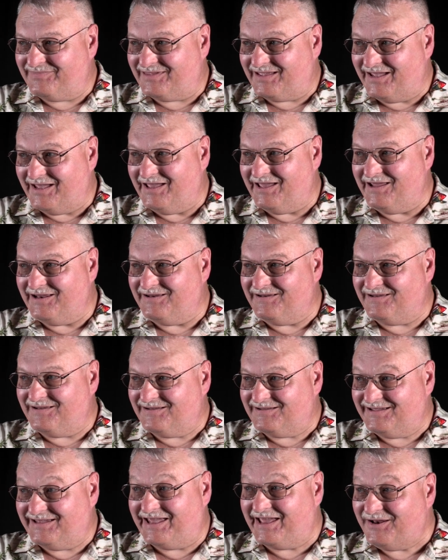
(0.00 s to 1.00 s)
And
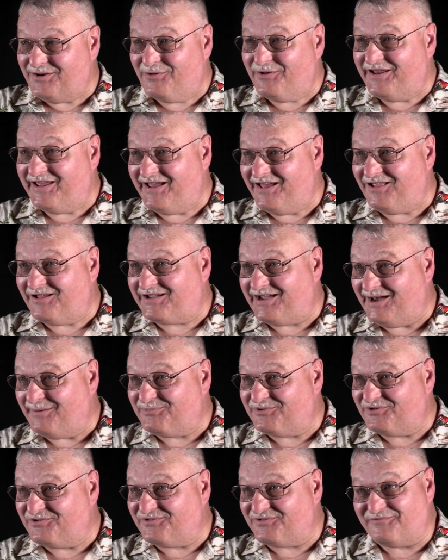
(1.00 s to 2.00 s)
heard, getting on
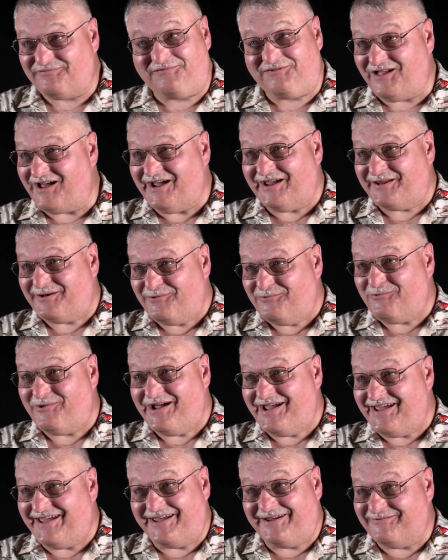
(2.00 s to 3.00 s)
helicopters and flying
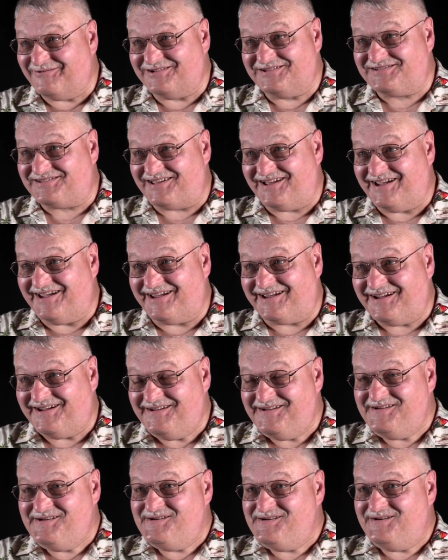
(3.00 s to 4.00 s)
away was yeah. like
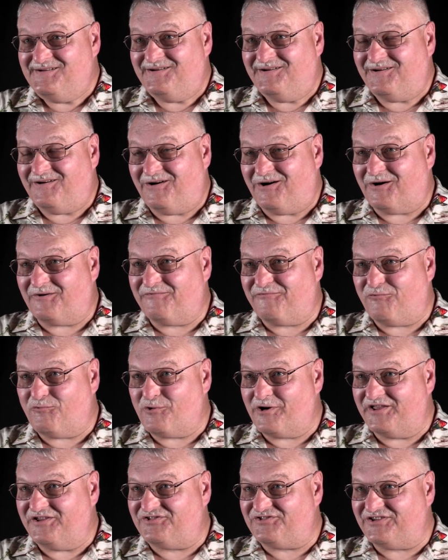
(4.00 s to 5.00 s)
our
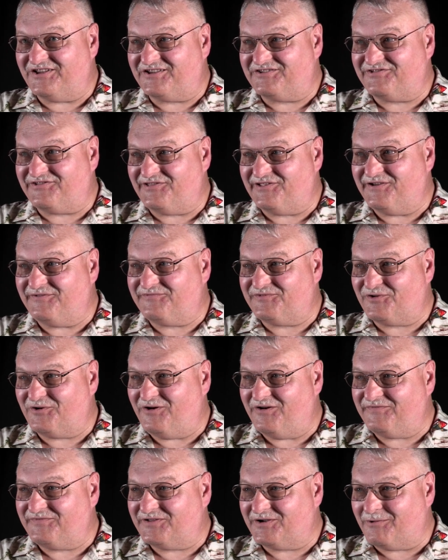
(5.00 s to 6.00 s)
forty-six lifted
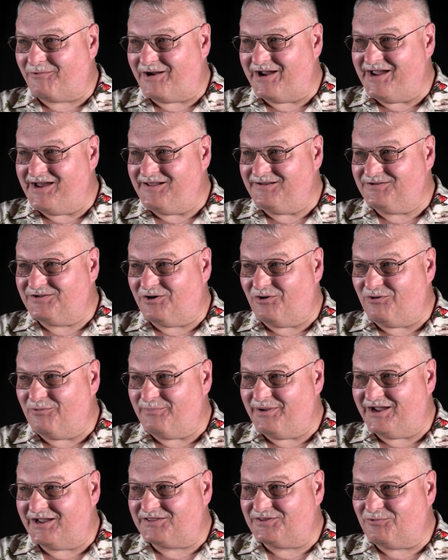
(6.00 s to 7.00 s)
off the ground, going
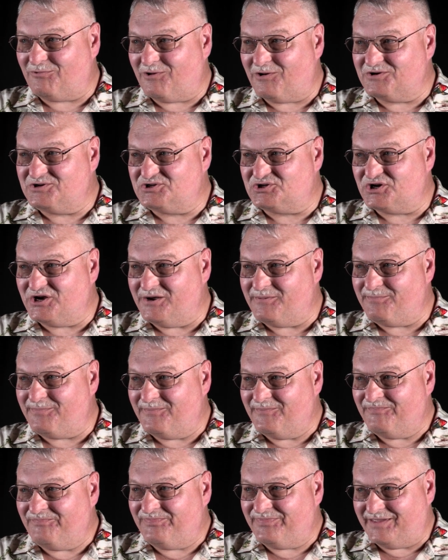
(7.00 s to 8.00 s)
back to our ship,
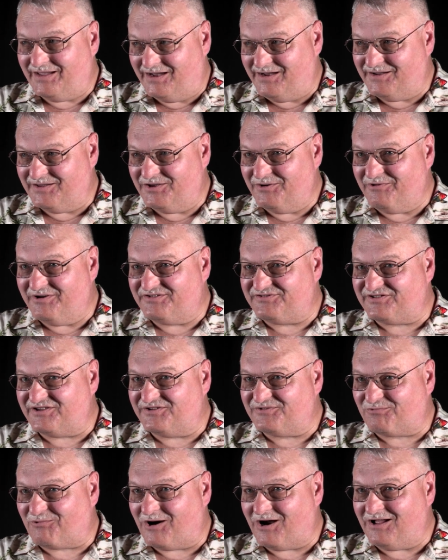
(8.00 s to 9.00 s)
uh, U S
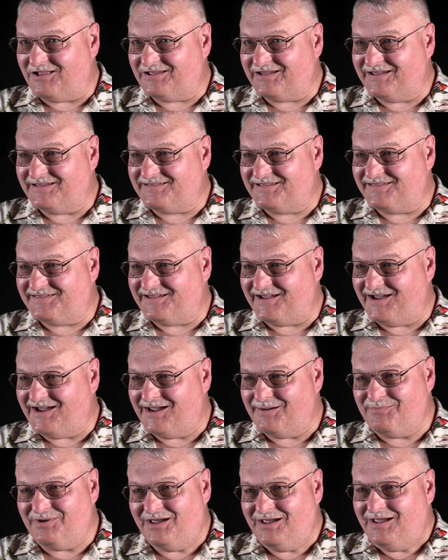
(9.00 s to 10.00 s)
S Raleigh at the
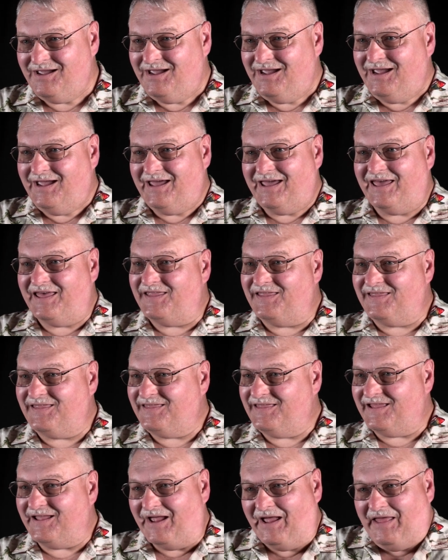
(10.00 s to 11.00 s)
time. Mm-hmm. And
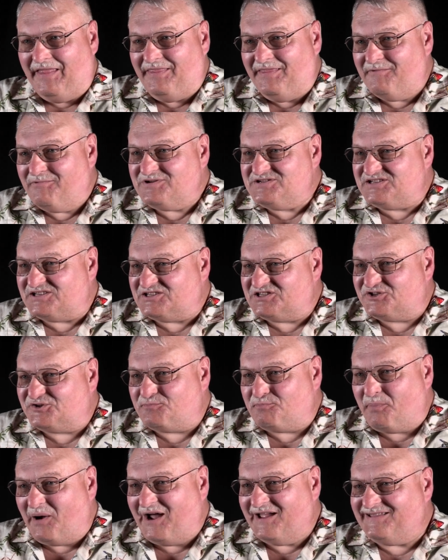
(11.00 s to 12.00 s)
there was a
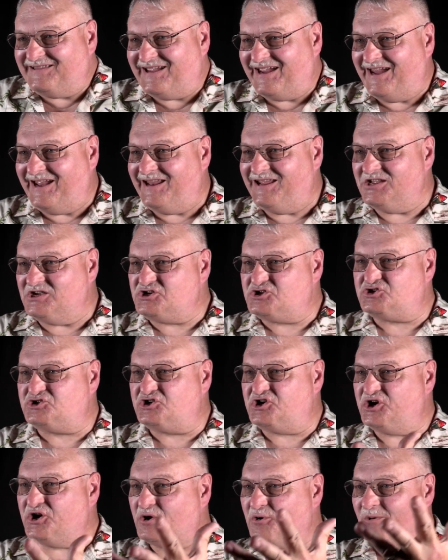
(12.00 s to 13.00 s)
spontaneous
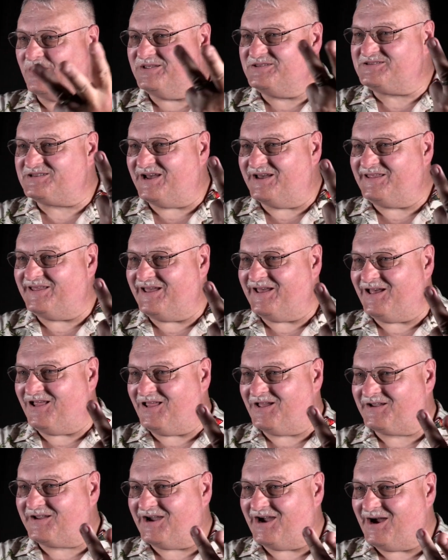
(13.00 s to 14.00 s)
cheer inside the
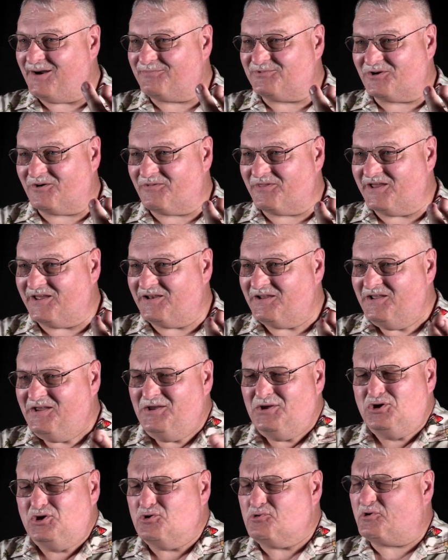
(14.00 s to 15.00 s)
helicopter that
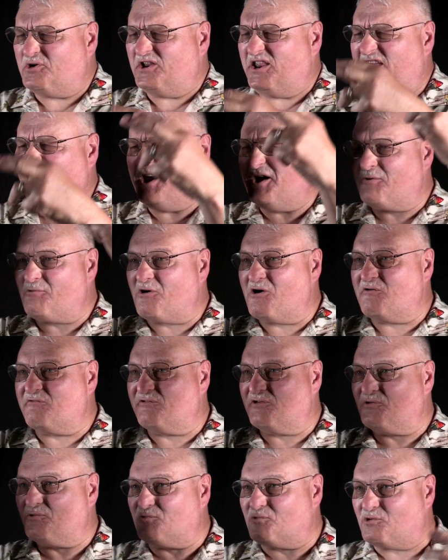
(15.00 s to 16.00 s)
you could hear
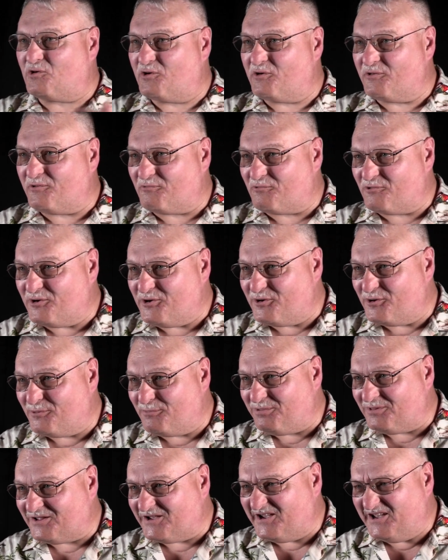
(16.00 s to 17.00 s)
over the roar of the rotor
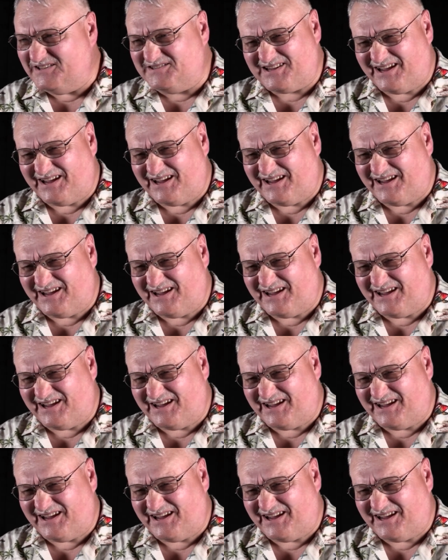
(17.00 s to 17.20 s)
blades.